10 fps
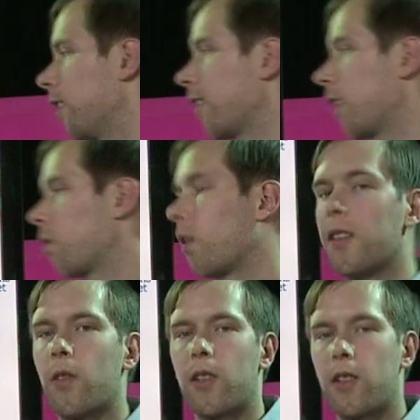discount
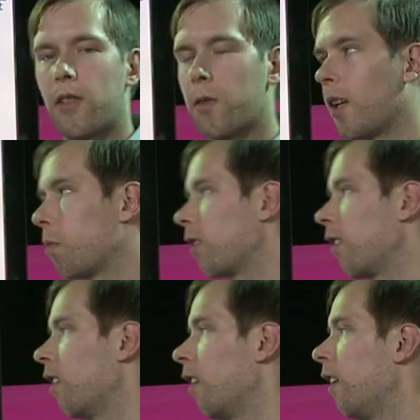rate or the cost of
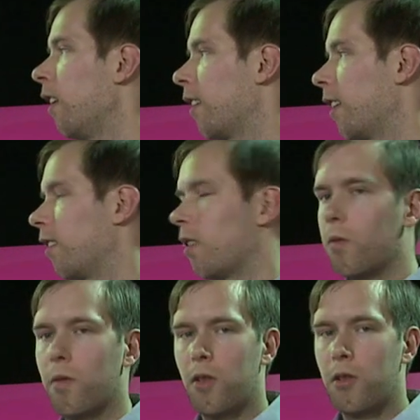capital. And
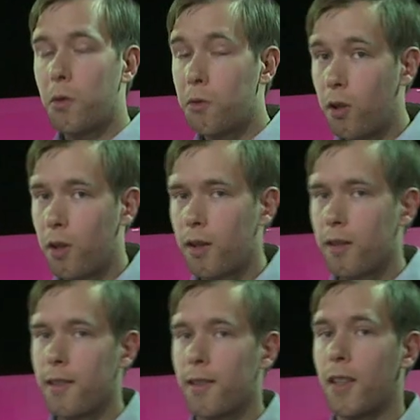usually
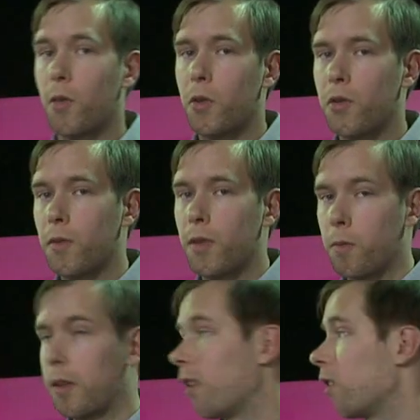this is how most
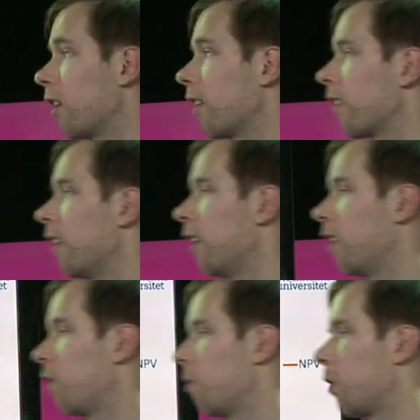investments look like.
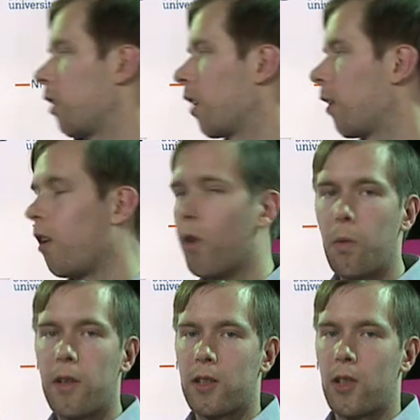When you have a
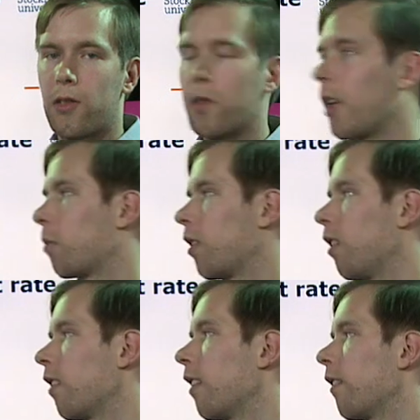low cost of
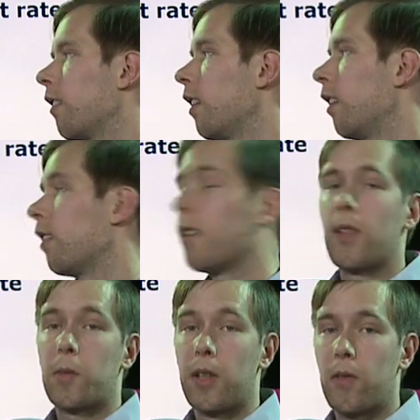capital, then
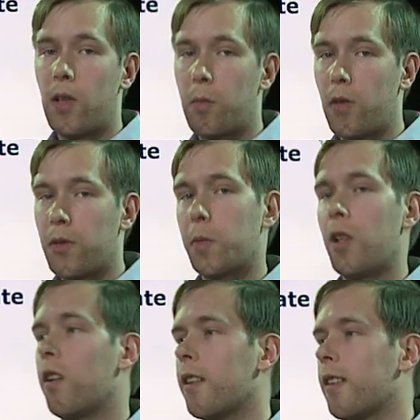investment is very
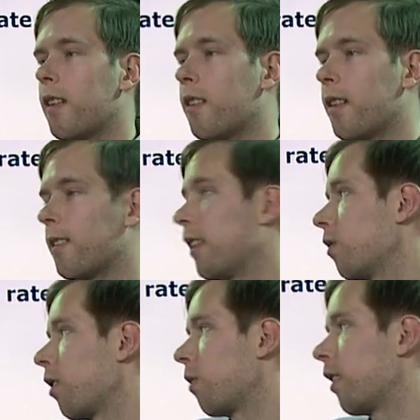profitable, and then as the
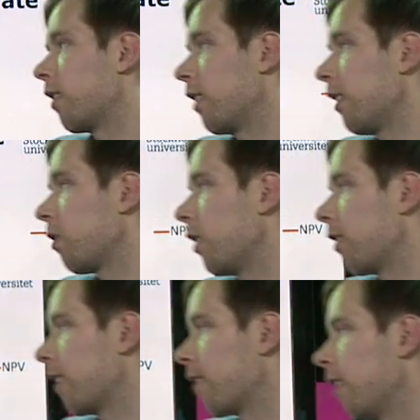interest rate
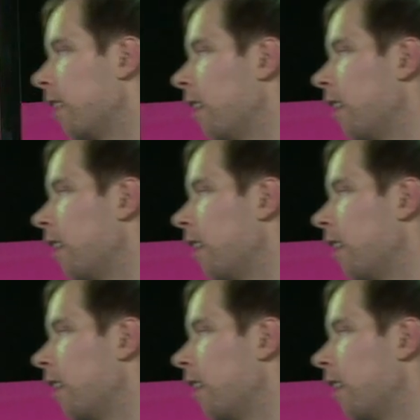increases,